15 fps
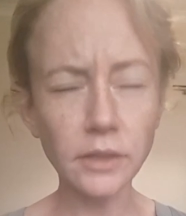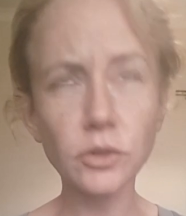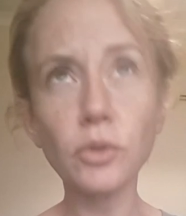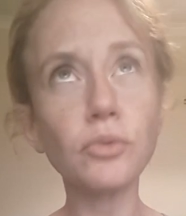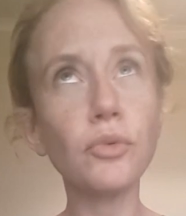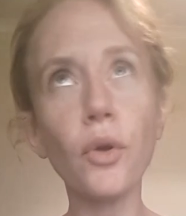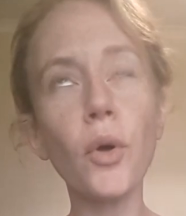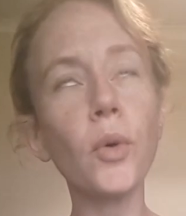I
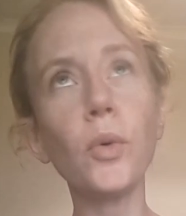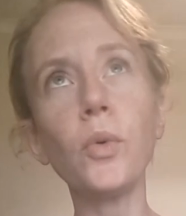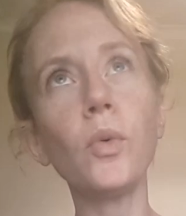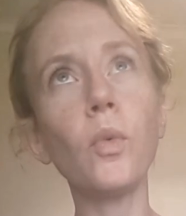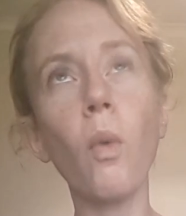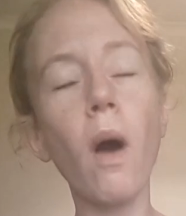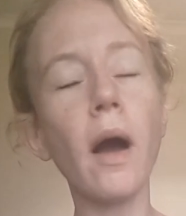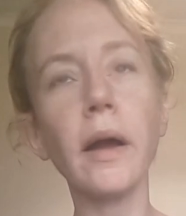don't
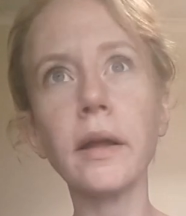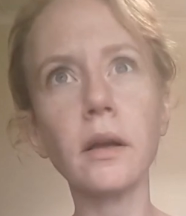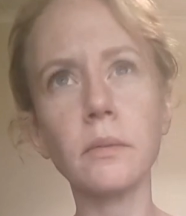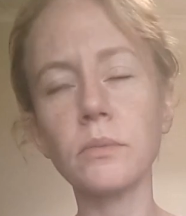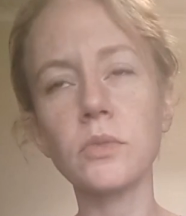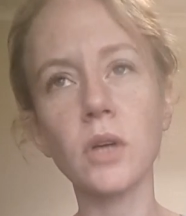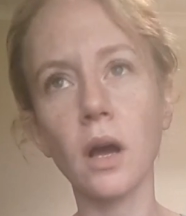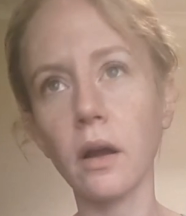know why
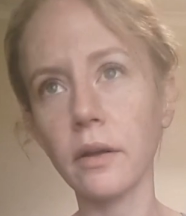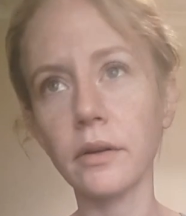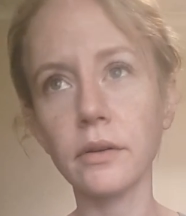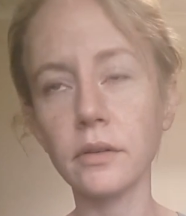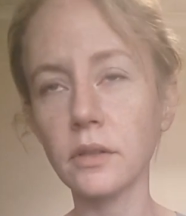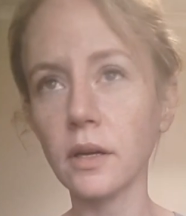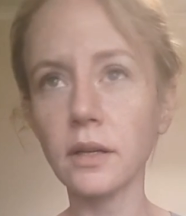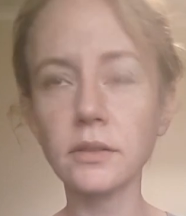I'm
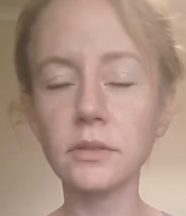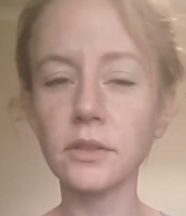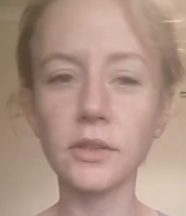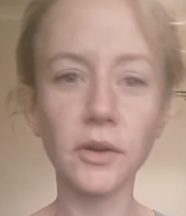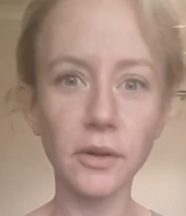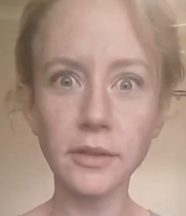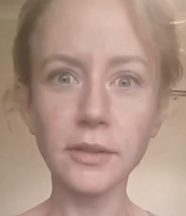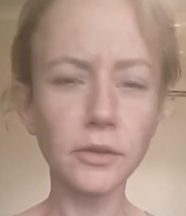tired. I
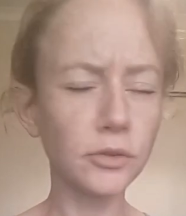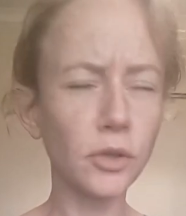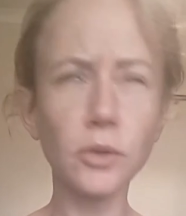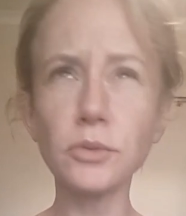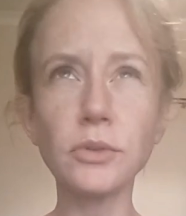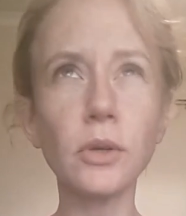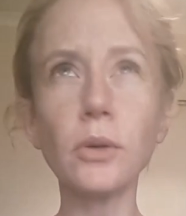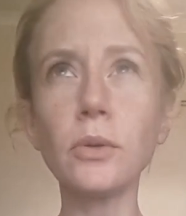
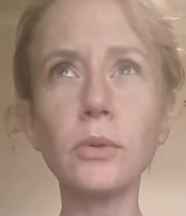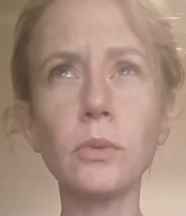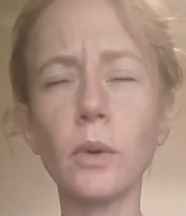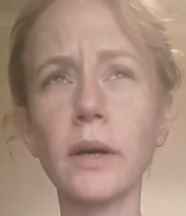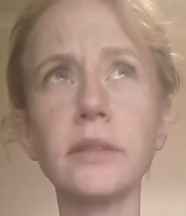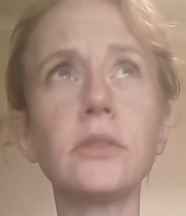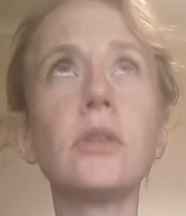don't know. I